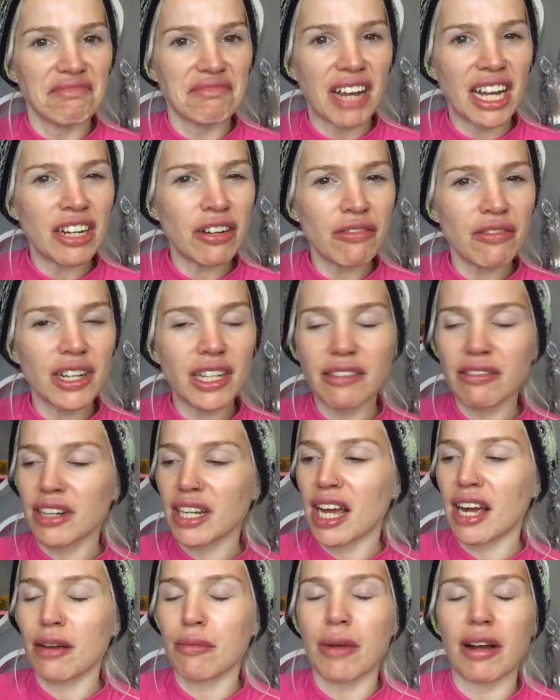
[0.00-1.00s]
I don't really
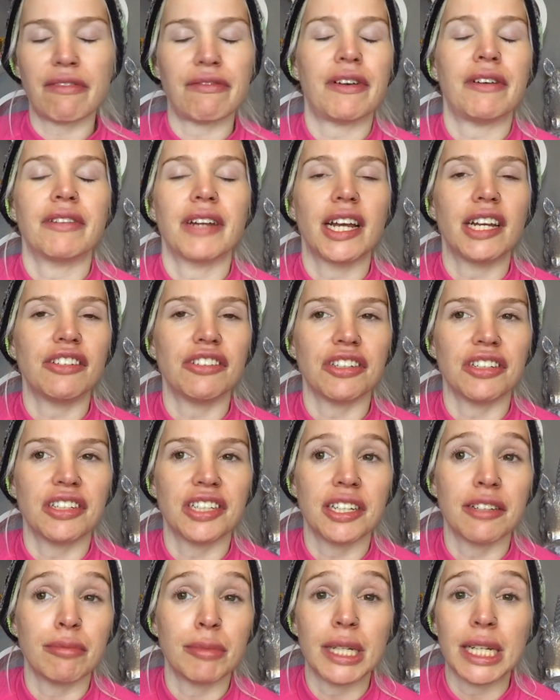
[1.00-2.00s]
rely on my foundation
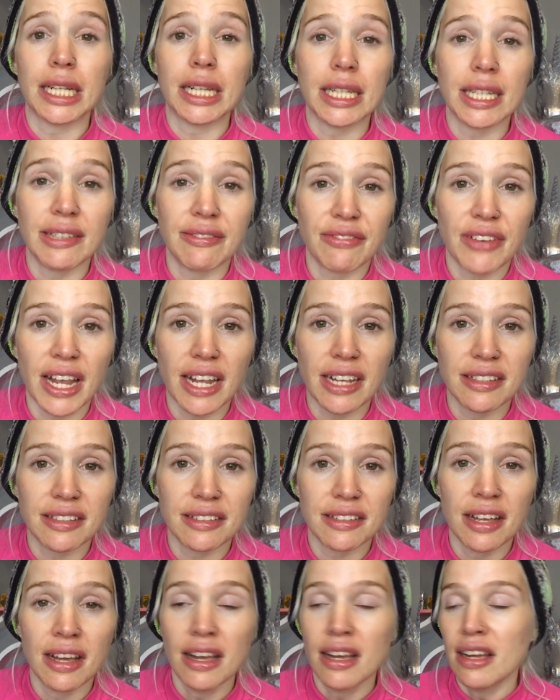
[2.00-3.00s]
to give me a clean
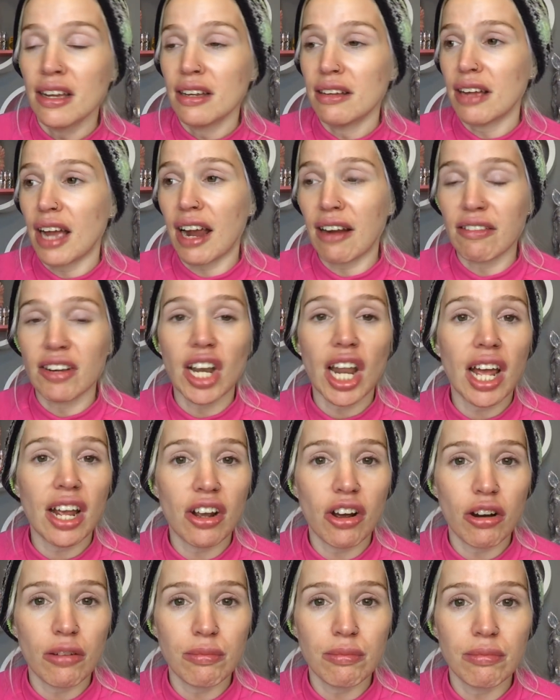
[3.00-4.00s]
face. I
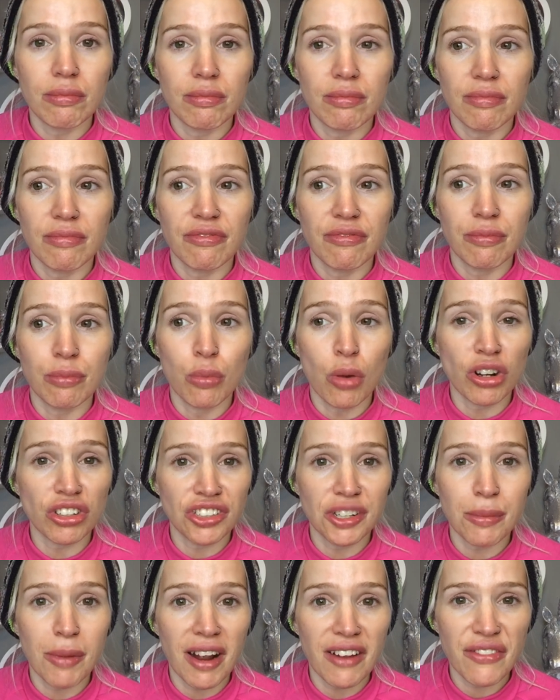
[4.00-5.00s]
rely on
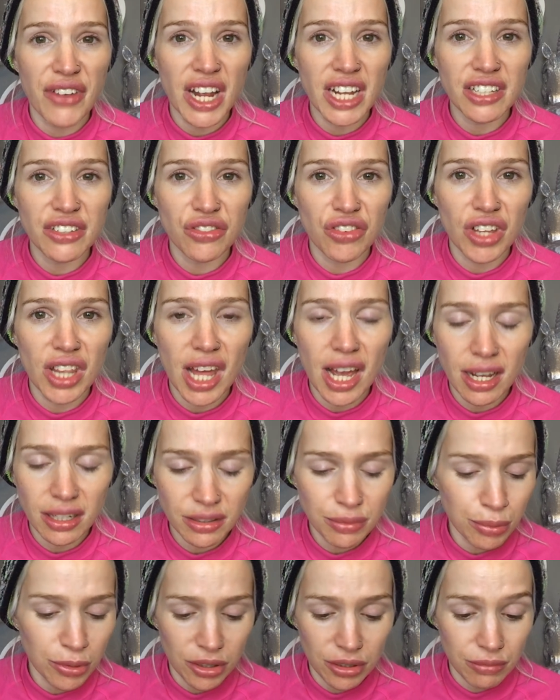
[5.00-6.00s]
washing my face for
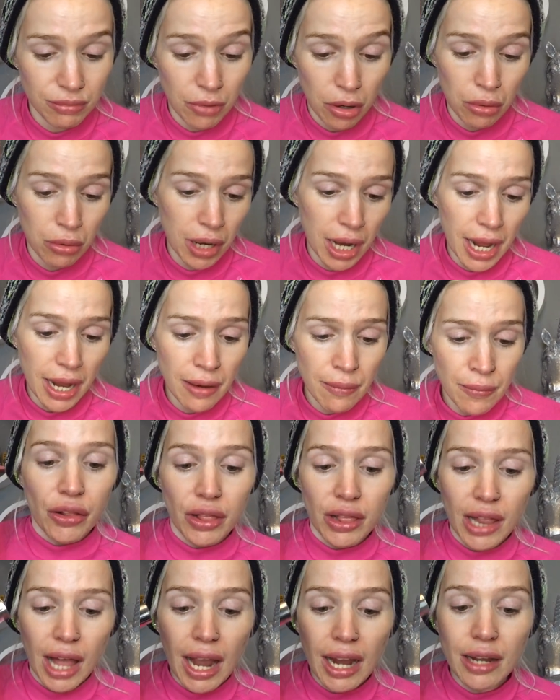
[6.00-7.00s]
that, but okay. The
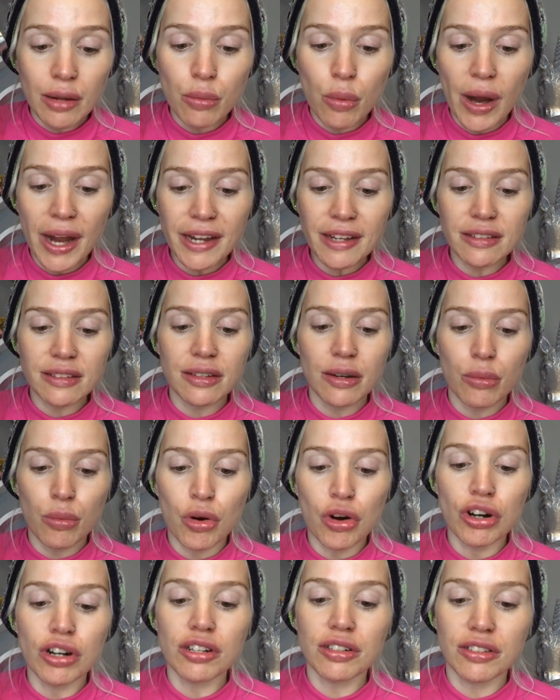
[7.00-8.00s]
lightweight
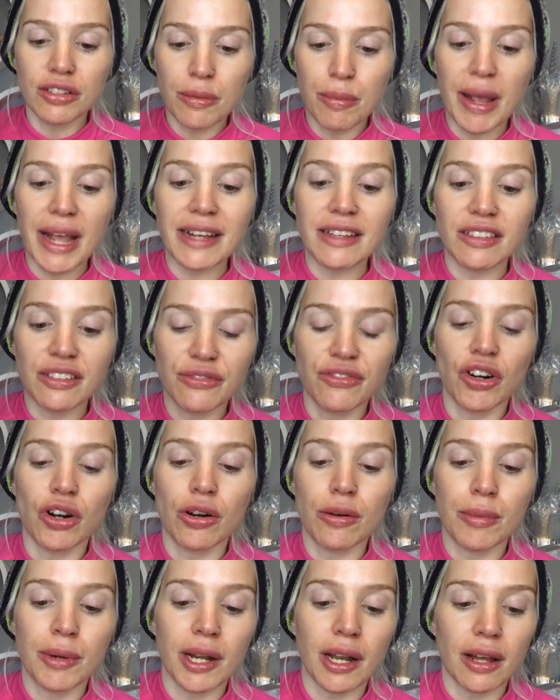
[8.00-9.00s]
water based
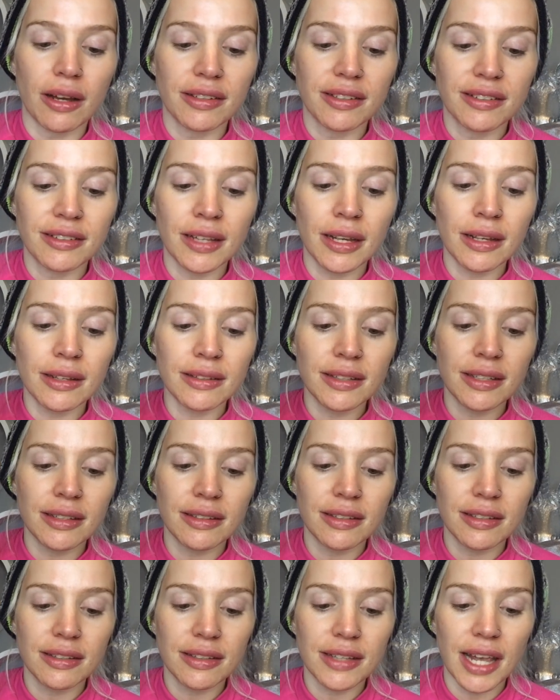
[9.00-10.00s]
formula sinks
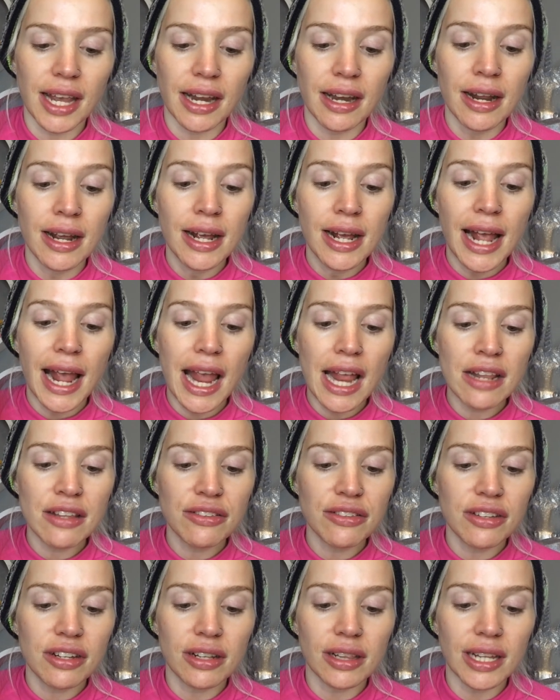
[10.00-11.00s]
into skin
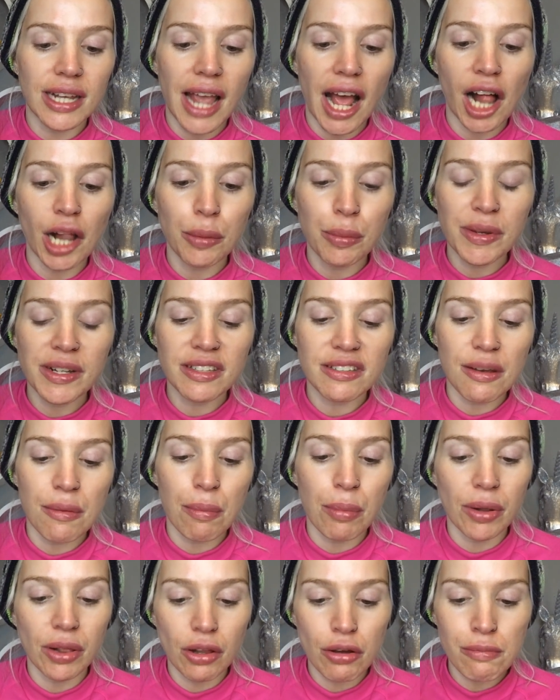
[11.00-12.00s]
instantly, helping to
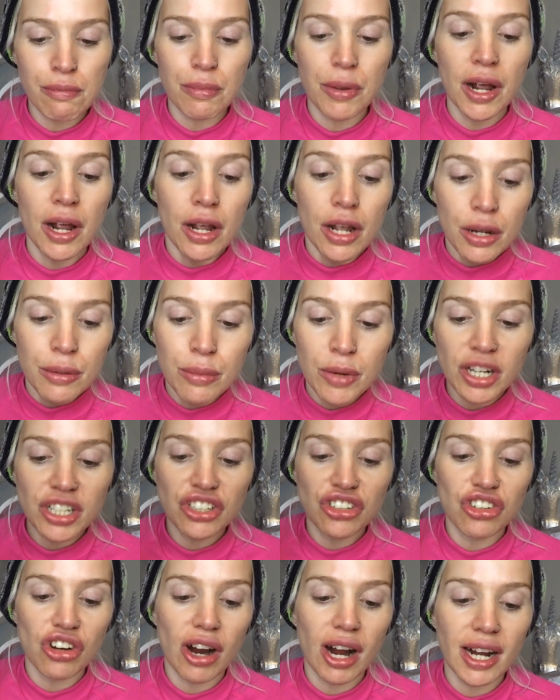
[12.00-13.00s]
plump,
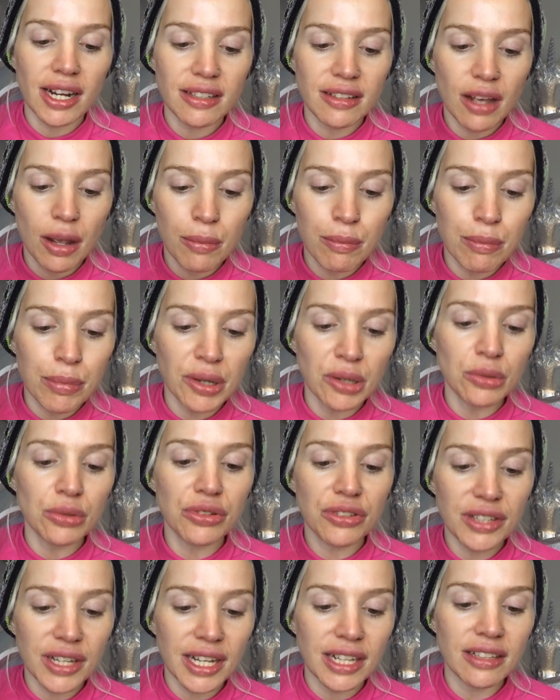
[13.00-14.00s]
moisturize, and
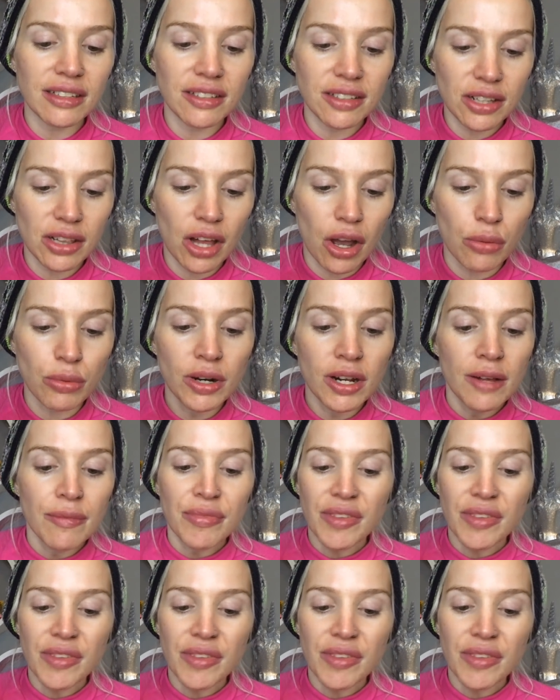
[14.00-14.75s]
boost skin's glow.